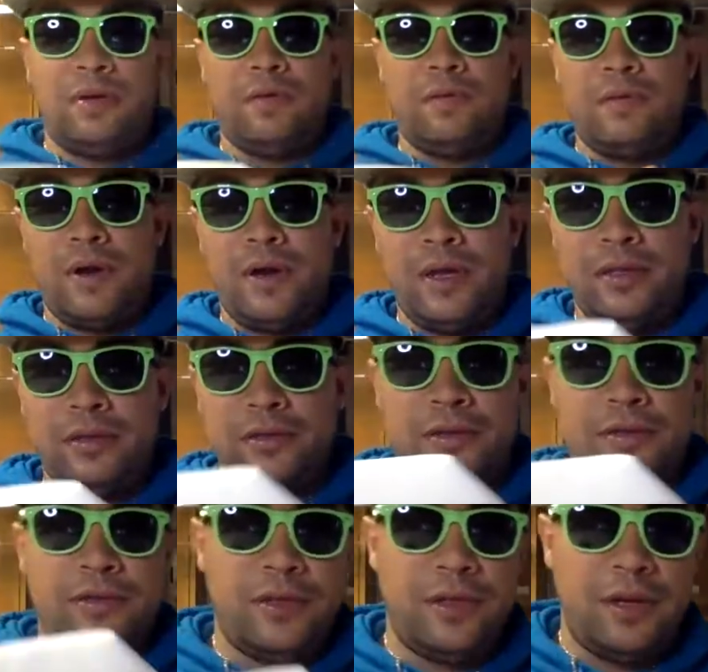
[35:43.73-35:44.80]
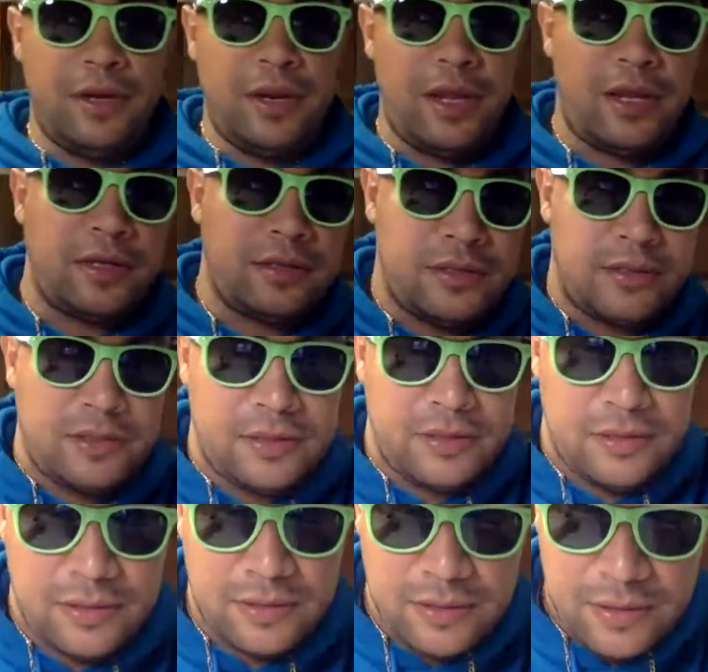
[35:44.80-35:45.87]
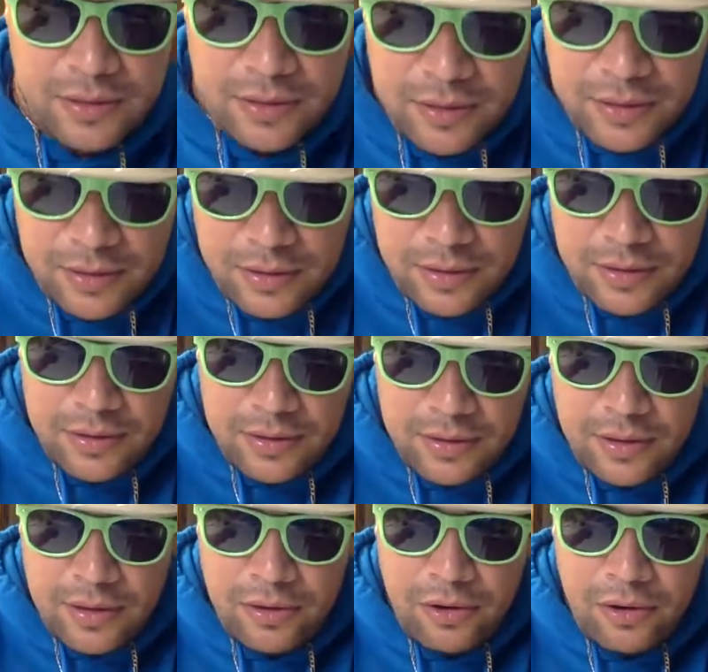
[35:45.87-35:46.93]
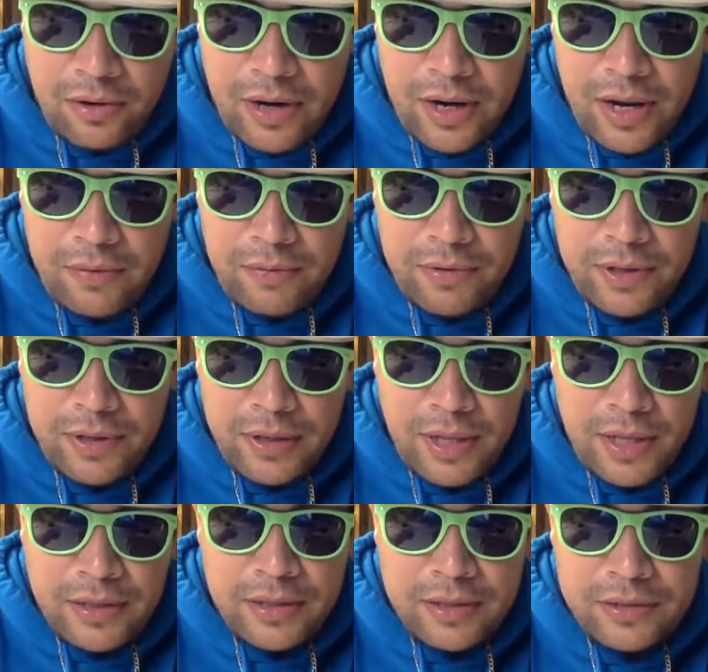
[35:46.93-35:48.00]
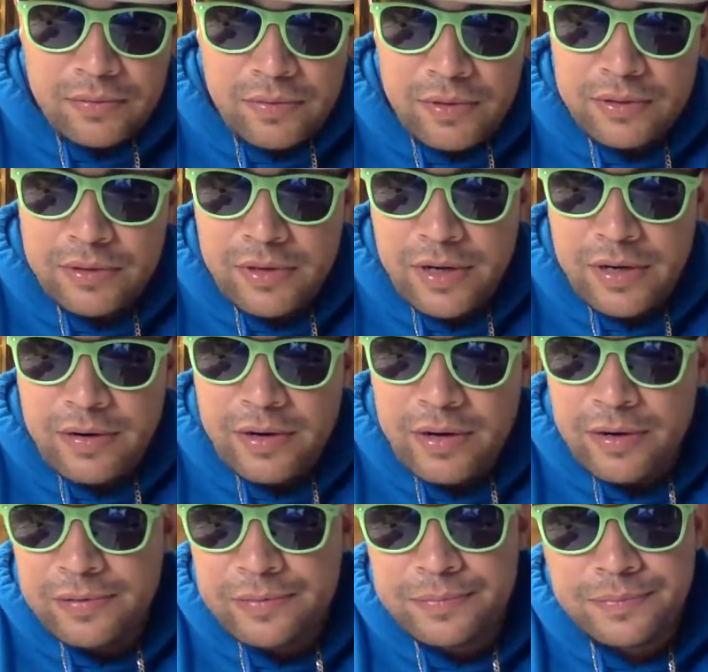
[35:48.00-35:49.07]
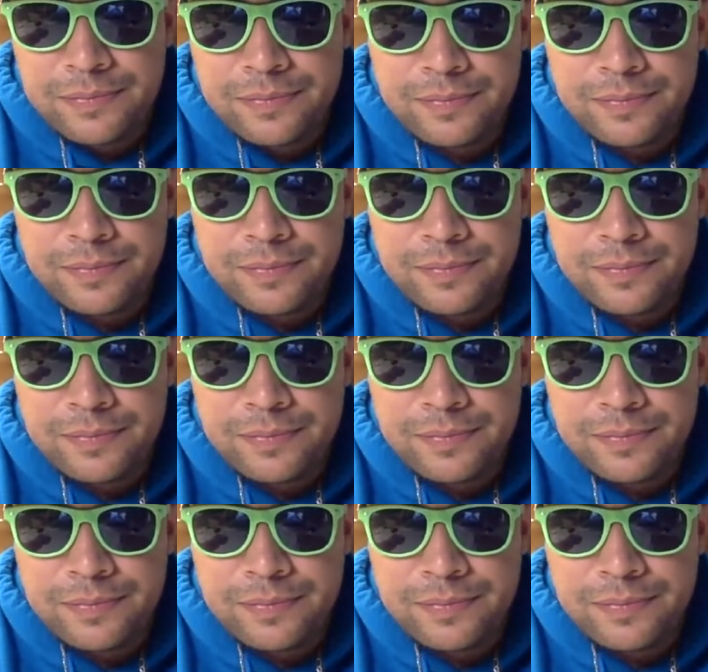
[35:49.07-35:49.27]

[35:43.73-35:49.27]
All right, let's go to the next. All right, I really like this one. So here we go.